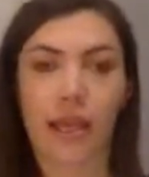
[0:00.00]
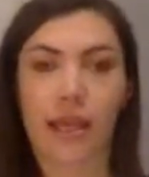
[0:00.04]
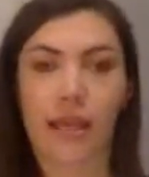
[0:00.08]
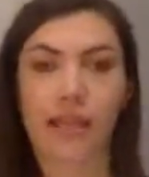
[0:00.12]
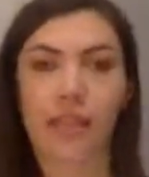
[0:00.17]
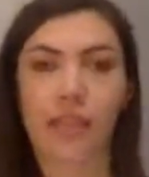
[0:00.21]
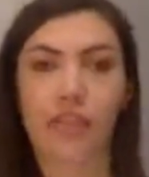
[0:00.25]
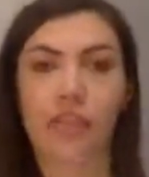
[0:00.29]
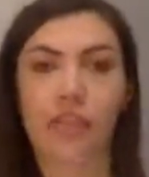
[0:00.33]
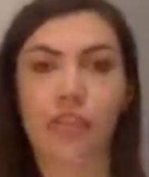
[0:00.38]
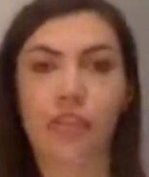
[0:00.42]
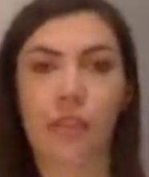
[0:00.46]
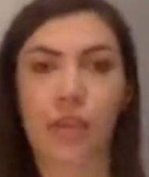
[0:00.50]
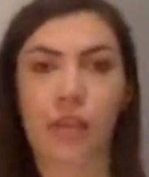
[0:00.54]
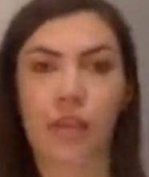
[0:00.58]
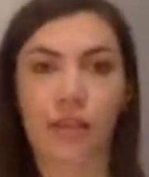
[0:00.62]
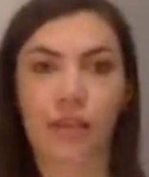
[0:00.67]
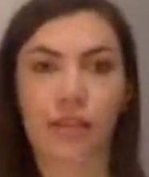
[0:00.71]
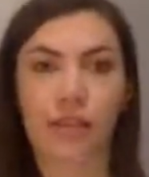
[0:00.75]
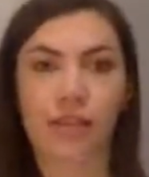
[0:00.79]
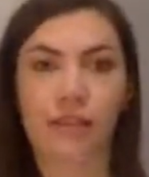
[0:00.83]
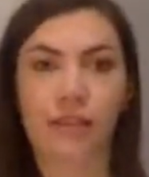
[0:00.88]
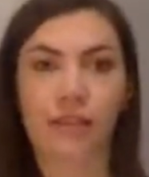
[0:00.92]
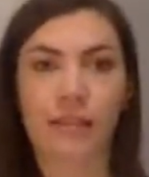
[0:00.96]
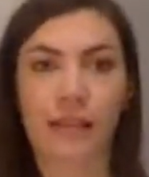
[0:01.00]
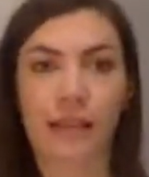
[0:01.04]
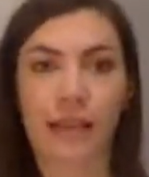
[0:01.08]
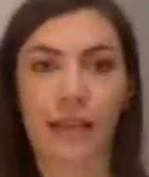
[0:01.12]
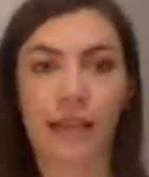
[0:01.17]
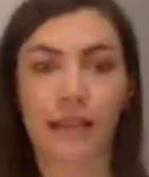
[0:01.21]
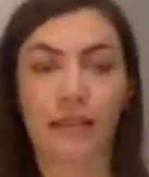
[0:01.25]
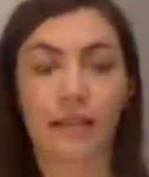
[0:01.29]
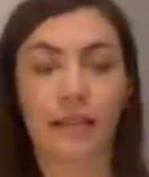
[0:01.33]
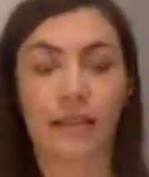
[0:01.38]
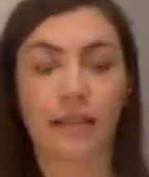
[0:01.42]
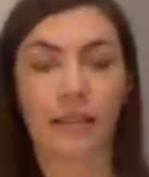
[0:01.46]
It's just
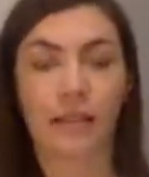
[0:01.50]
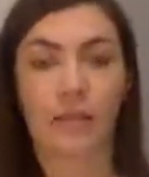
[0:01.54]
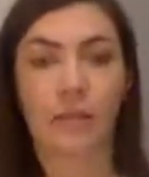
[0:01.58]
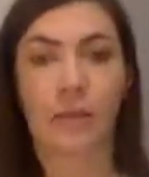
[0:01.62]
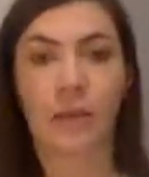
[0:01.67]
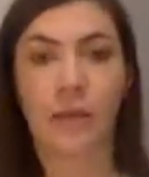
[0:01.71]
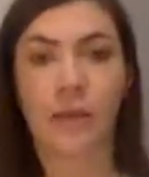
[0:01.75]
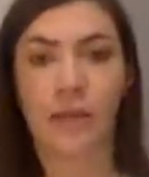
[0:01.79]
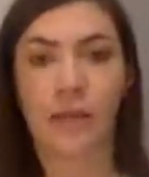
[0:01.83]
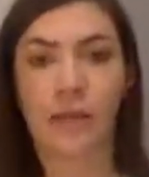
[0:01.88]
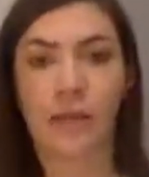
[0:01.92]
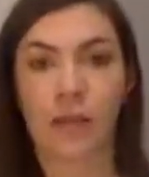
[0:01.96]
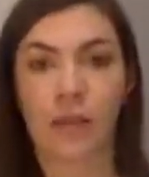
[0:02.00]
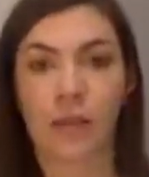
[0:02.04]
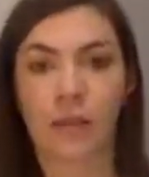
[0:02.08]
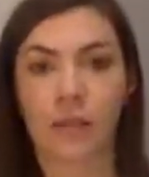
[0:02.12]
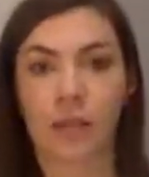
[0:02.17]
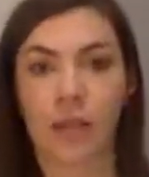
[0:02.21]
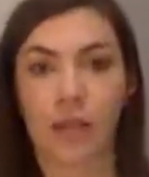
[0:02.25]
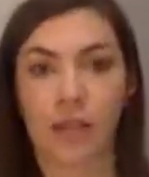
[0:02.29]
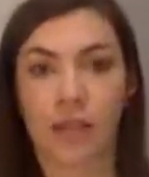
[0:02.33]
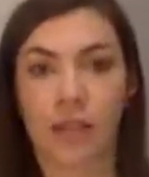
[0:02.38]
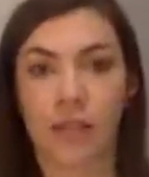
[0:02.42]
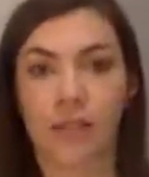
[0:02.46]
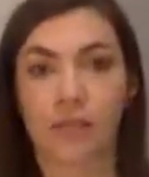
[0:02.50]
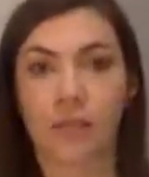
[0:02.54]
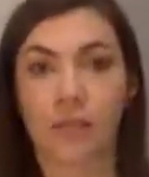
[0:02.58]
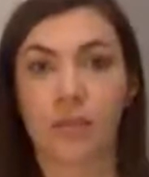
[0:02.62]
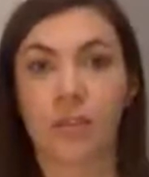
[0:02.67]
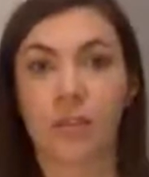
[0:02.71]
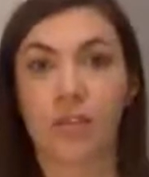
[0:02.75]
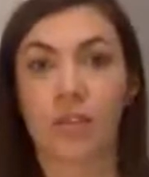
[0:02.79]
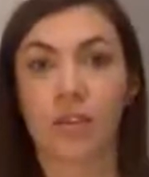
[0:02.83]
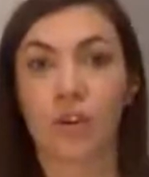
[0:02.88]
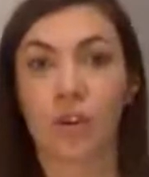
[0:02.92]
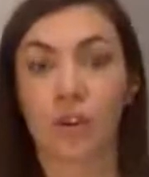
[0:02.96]
sadness when associated
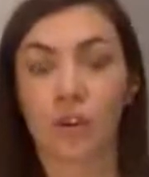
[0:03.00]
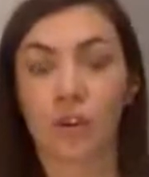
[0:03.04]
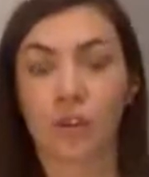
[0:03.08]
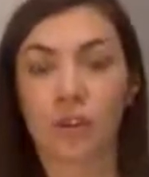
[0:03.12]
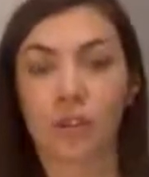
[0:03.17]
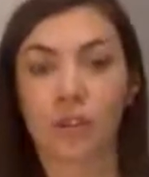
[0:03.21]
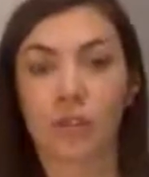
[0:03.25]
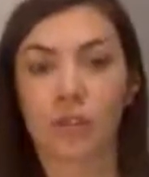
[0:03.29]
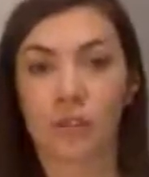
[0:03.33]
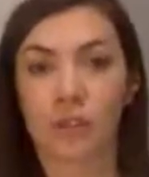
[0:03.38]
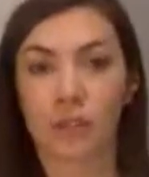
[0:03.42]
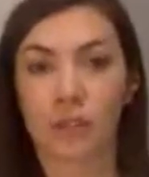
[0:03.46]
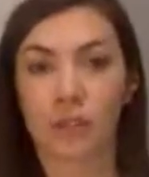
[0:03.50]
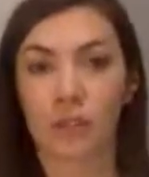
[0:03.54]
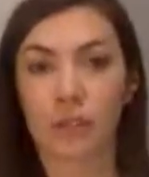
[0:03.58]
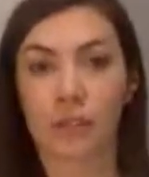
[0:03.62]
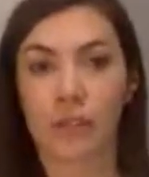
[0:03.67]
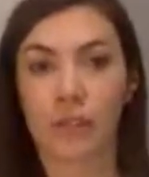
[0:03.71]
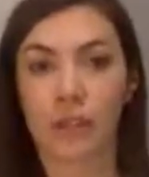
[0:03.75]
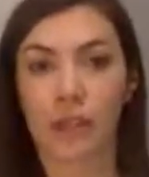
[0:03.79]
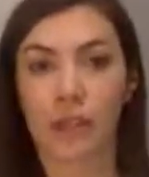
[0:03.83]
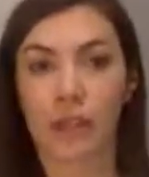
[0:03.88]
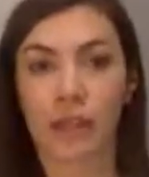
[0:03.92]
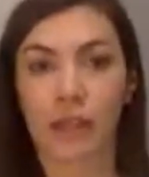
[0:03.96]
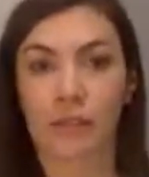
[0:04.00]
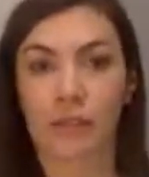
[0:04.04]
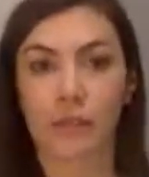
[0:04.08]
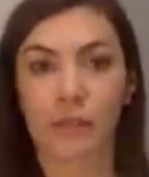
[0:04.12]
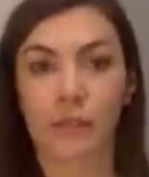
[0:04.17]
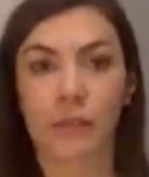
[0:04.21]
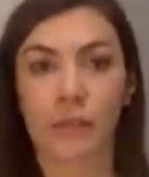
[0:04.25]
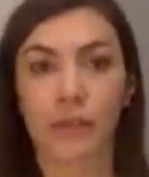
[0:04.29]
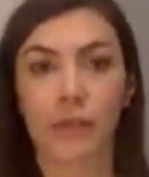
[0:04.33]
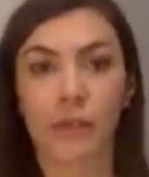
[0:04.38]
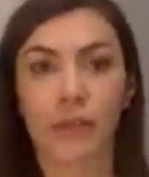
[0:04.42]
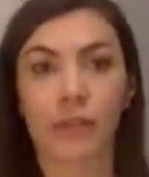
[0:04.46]
with the loss of something.
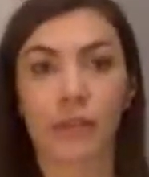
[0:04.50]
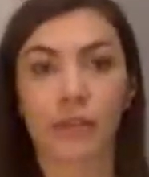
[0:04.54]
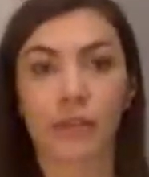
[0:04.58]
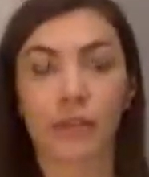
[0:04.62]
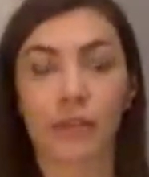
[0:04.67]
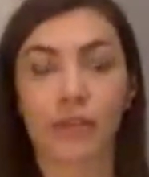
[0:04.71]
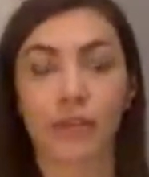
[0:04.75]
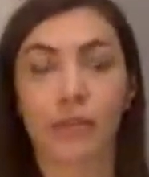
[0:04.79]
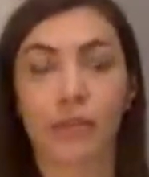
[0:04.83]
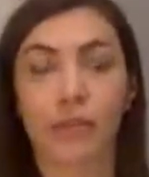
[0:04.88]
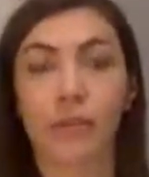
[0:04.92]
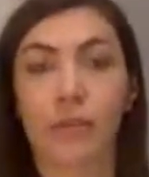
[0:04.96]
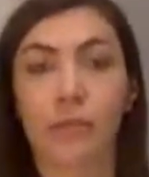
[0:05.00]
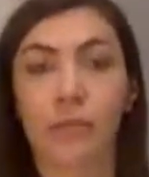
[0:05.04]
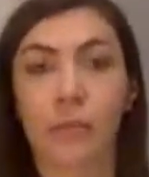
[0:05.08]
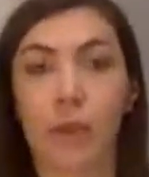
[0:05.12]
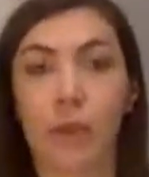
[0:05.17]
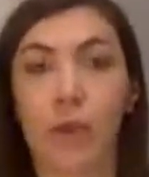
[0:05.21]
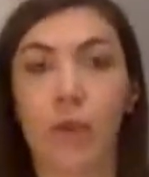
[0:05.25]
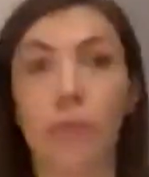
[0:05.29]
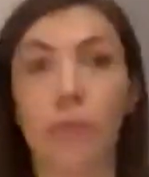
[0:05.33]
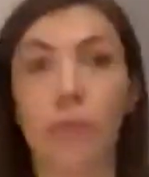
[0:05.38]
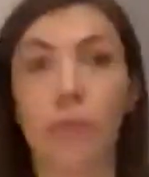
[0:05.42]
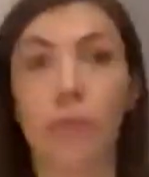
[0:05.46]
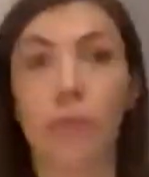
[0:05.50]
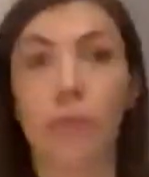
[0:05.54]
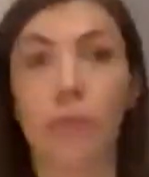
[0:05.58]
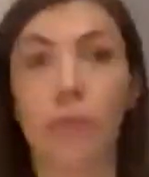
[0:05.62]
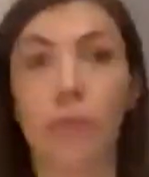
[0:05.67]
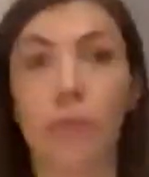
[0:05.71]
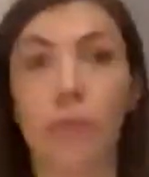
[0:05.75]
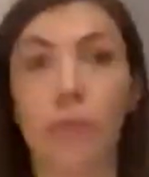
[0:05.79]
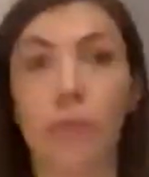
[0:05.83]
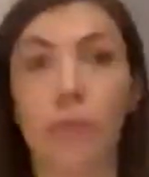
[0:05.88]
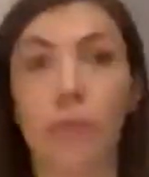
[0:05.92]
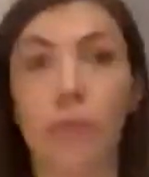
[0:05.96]
So at the moment, we
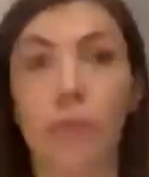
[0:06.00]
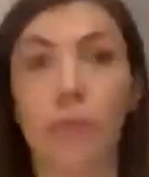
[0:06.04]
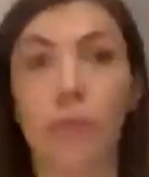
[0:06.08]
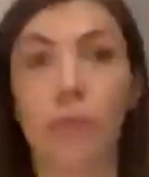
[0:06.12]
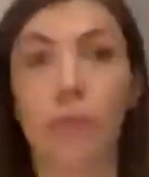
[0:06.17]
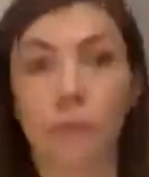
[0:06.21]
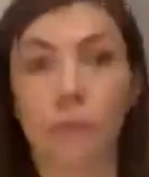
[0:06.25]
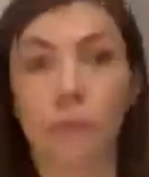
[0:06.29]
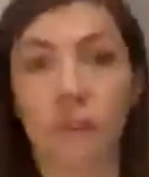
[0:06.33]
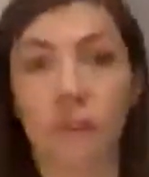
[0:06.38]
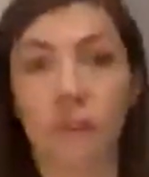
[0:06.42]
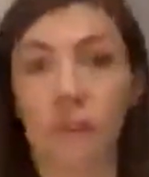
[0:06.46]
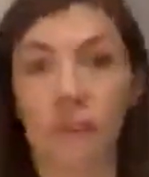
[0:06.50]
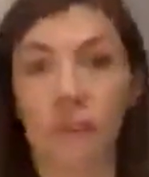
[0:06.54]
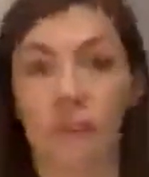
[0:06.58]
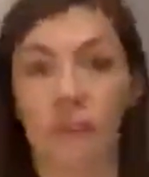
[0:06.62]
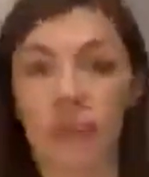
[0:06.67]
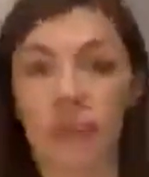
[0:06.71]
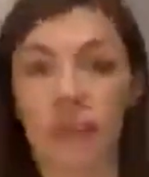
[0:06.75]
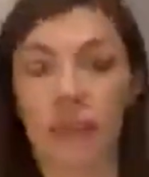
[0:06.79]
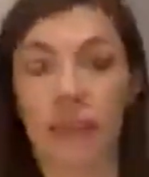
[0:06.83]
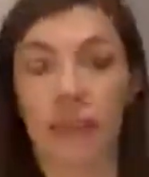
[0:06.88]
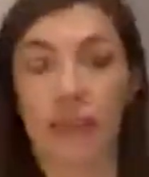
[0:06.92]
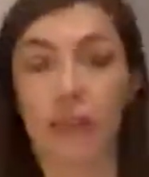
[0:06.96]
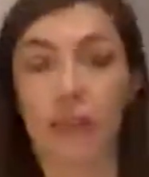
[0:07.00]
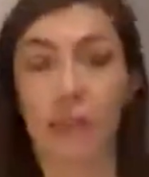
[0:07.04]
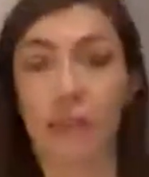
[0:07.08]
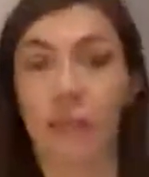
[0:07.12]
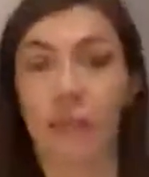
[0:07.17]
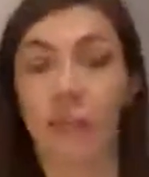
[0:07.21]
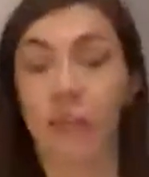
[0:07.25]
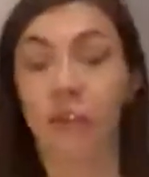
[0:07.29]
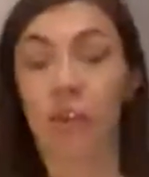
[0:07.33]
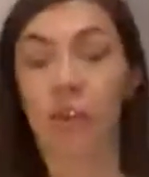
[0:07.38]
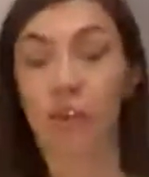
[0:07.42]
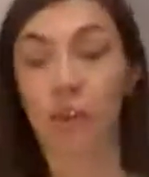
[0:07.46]
could be experiencing that for
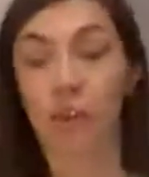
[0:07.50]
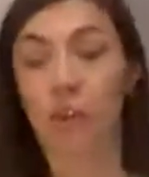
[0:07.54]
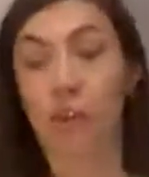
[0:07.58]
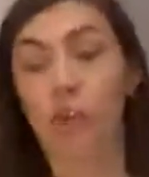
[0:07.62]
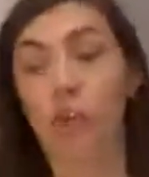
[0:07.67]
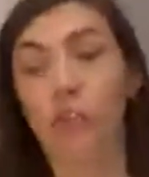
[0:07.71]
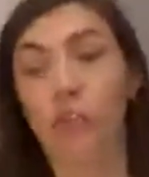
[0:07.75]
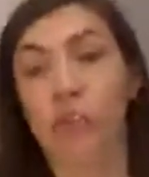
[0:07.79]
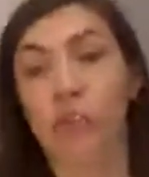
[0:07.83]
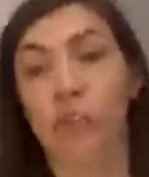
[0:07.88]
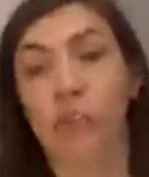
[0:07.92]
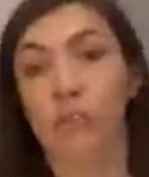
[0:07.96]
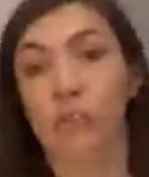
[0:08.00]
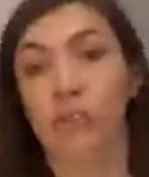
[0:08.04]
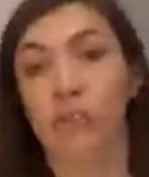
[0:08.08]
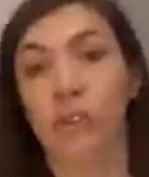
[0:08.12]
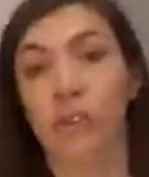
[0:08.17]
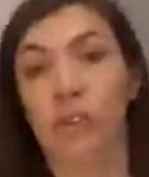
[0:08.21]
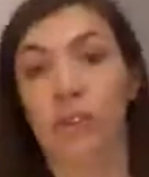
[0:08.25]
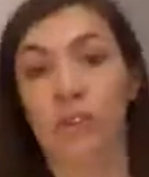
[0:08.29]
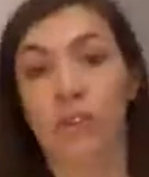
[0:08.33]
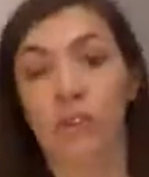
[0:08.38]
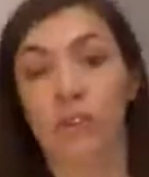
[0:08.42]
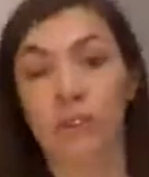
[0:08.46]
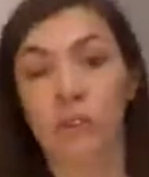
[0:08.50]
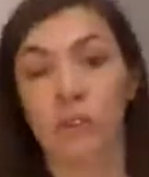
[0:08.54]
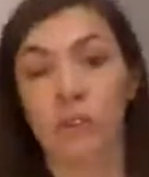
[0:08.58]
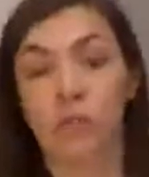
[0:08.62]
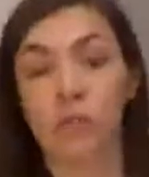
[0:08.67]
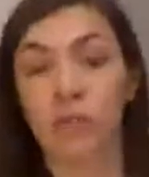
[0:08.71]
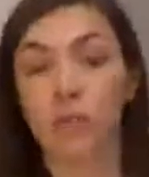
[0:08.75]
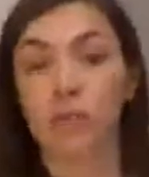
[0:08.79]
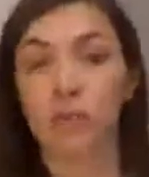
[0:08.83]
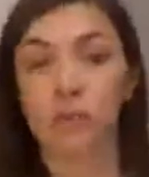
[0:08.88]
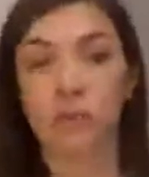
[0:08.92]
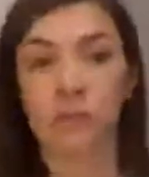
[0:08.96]
the loss of our
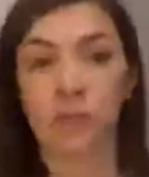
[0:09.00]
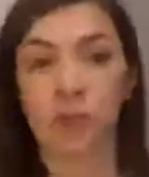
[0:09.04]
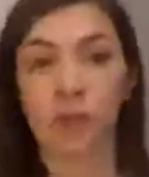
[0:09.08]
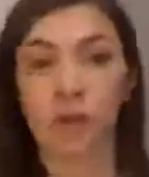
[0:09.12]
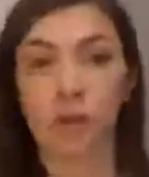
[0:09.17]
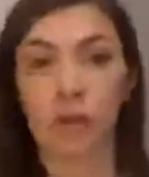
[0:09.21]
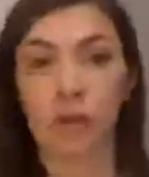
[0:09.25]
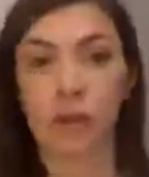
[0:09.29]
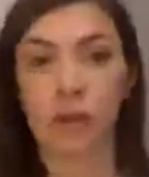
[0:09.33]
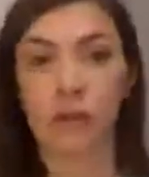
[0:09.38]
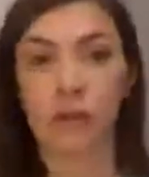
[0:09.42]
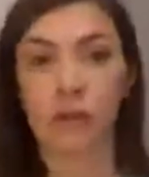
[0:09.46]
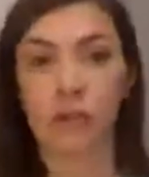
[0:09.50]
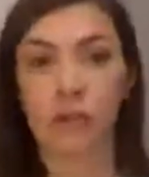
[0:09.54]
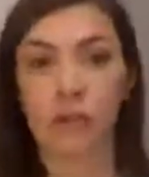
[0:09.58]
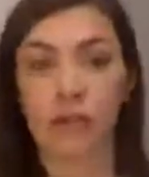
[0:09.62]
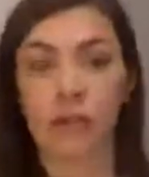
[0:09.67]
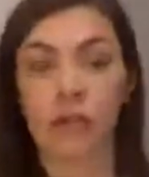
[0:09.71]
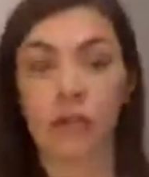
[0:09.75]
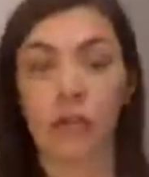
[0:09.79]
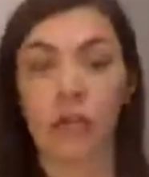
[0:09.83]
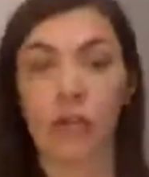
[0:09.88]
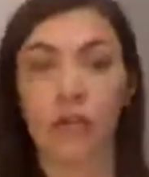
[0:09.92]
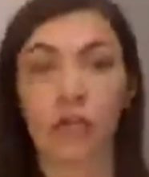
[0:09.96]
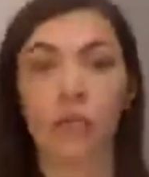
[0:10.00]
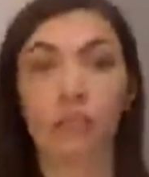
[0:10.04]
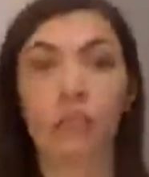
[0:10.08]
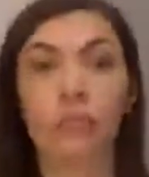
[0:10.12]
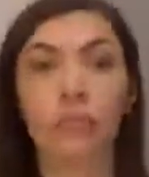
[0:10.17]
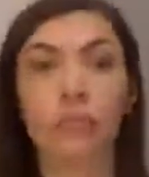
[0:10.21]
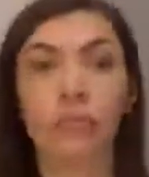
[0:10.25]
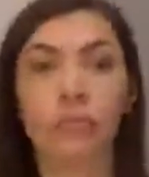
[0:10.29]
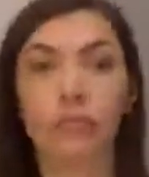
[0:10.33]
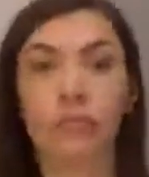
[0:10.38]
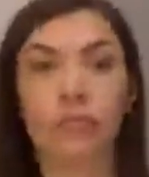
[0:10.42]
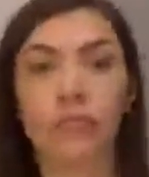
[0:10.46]
normal lives and our normal
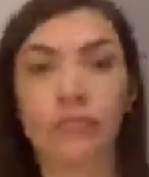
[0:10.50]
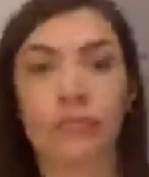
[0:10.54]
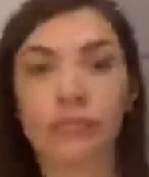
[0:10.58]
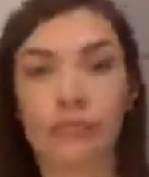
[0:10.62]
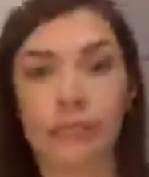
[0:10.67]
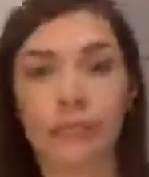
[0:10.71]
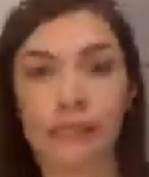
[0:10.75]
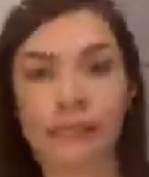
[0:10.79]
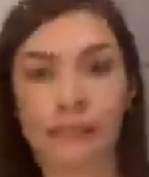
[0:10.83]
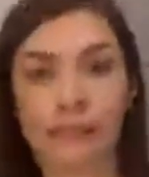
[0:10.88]
routines.